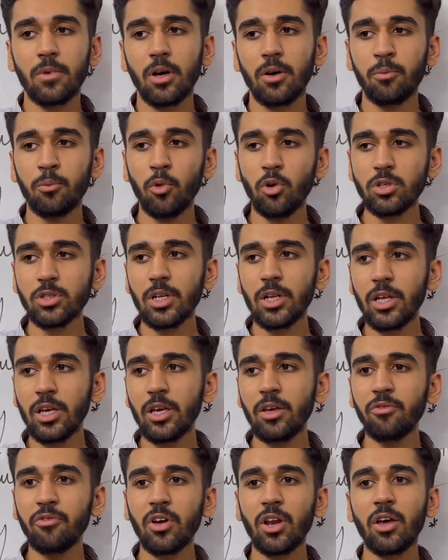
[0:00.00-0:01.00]

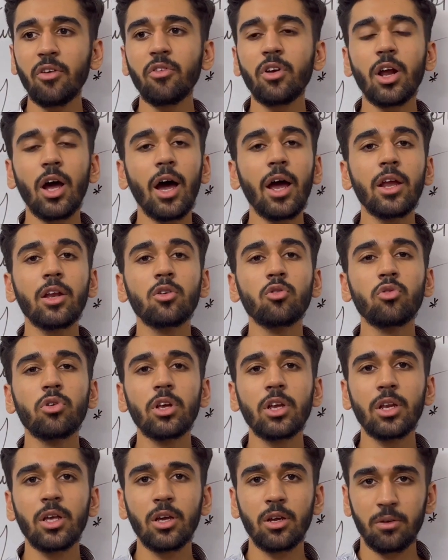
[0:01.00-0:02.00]
Mostly whenever I do
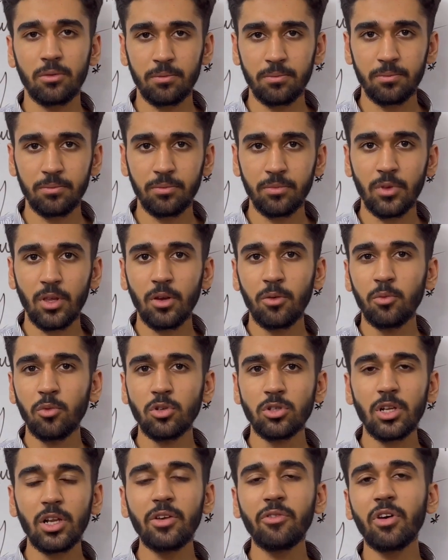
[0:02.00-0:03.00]
reading,
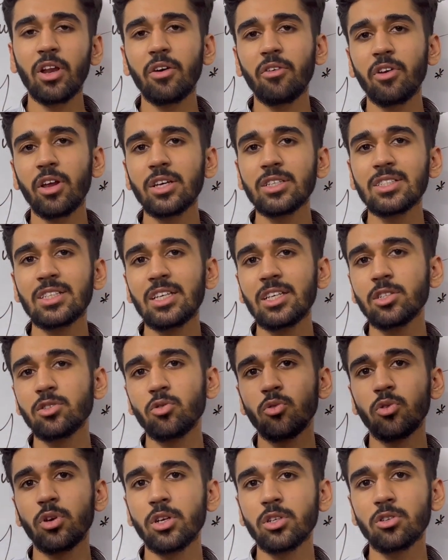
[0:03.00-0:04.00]
mostly whenever I see
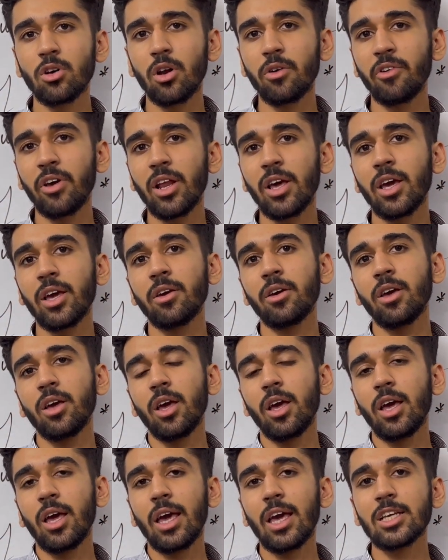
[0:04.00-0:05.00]
students or when
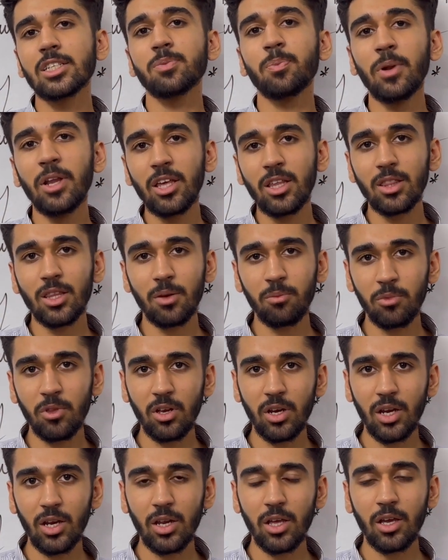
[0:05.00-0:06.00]
I explain them the
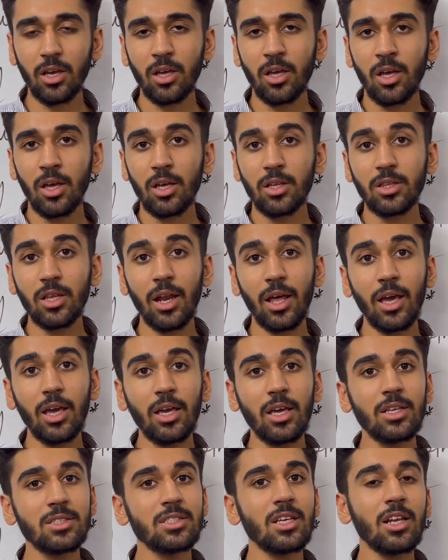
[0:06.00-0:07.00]
reading, then
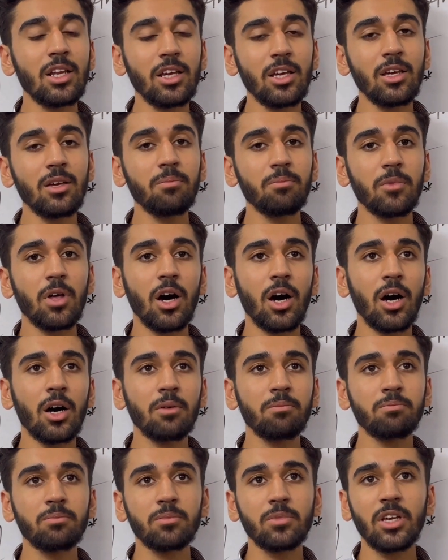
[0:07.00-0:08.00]
I easily
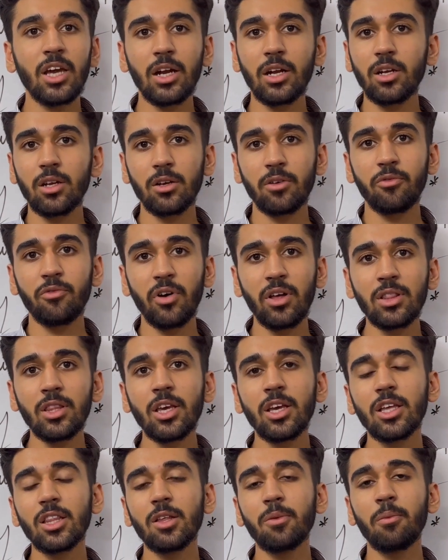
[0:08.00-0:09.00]
get one
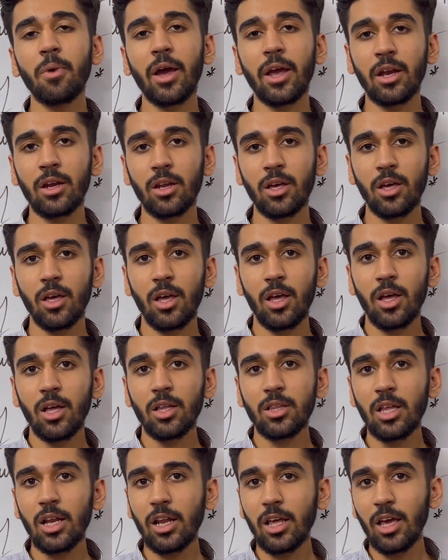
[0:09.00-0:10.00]
thing in the mind,
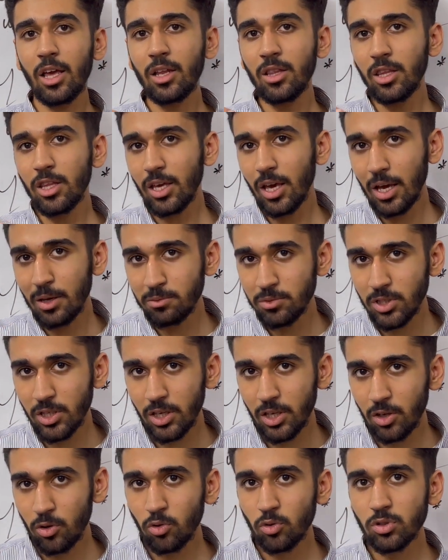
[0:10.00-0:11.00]
that in the
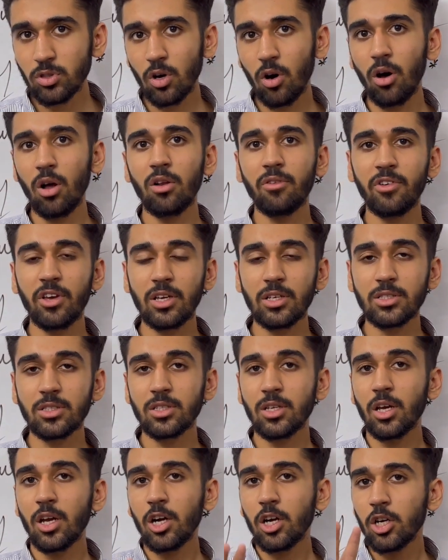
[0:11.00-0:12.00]
MCQs always
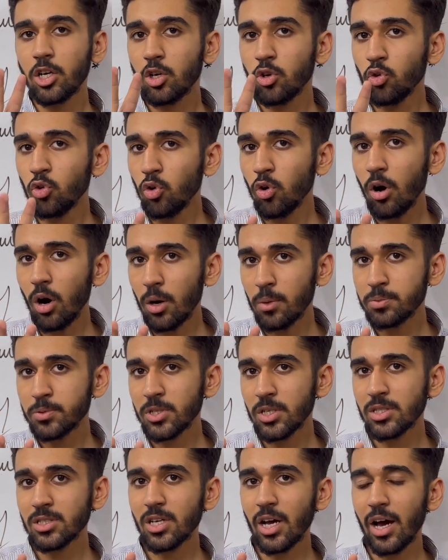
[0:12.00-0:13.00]
2
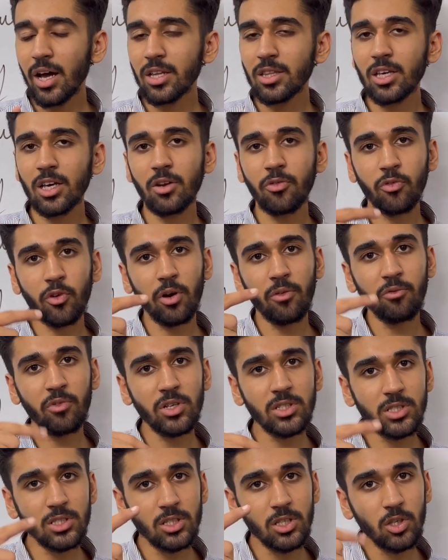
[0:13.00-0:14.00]
options are there from
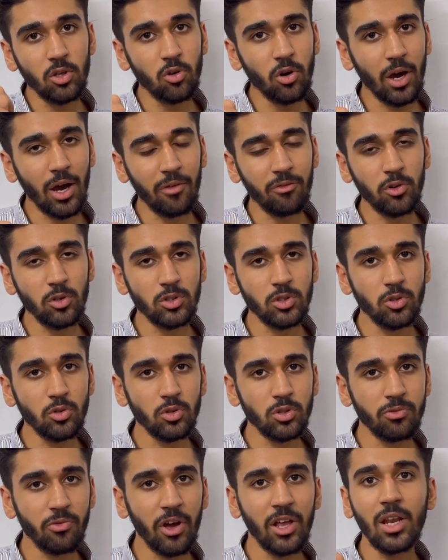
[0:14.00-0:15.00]
which you have to
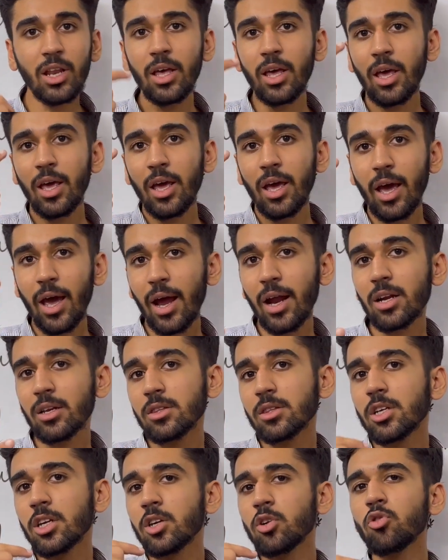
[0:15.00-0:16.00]
choose one,
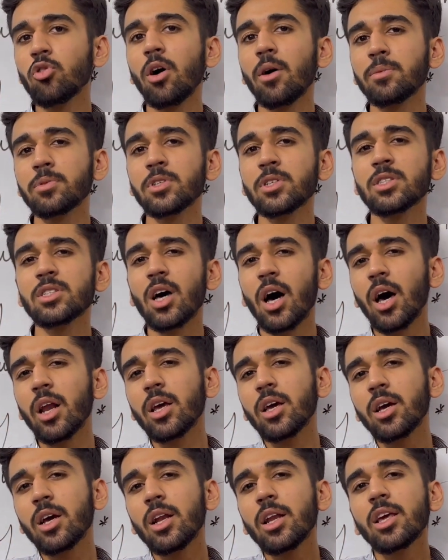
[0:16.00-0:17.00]
and the 2 options
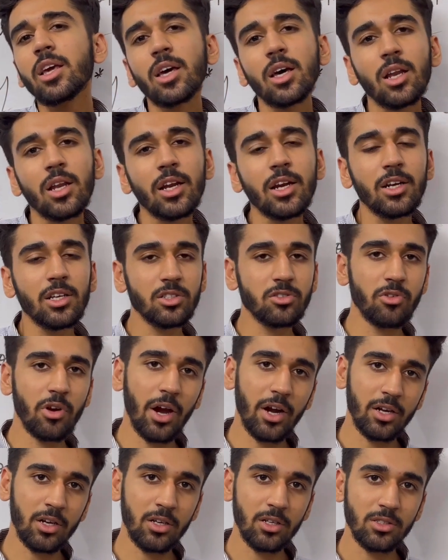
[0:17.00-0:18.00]
are clearly
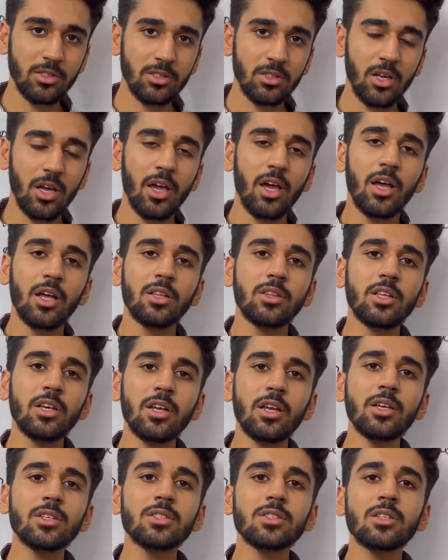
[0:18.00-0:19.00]
distractors.
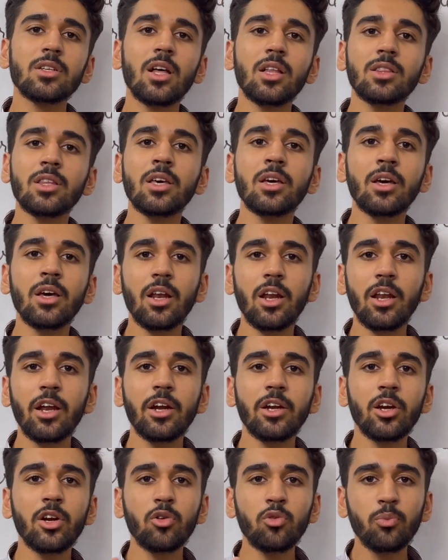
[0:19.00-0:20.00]
There is nothing
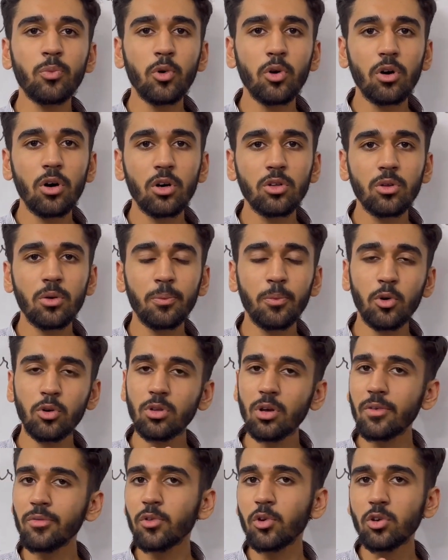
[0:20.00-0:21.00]
related to
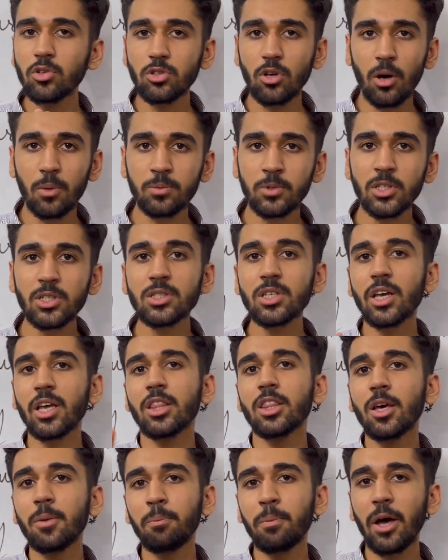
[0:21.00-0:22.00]
both of those options
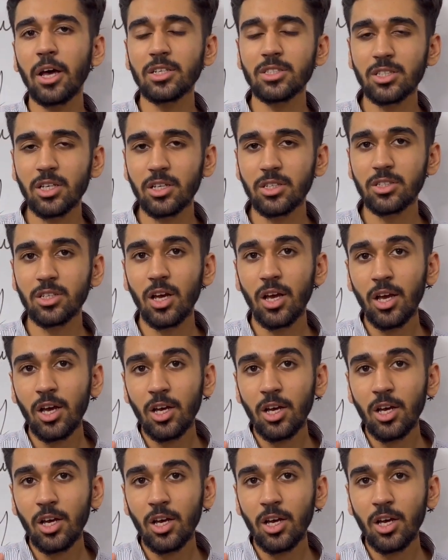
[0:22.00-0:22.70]
in the passage.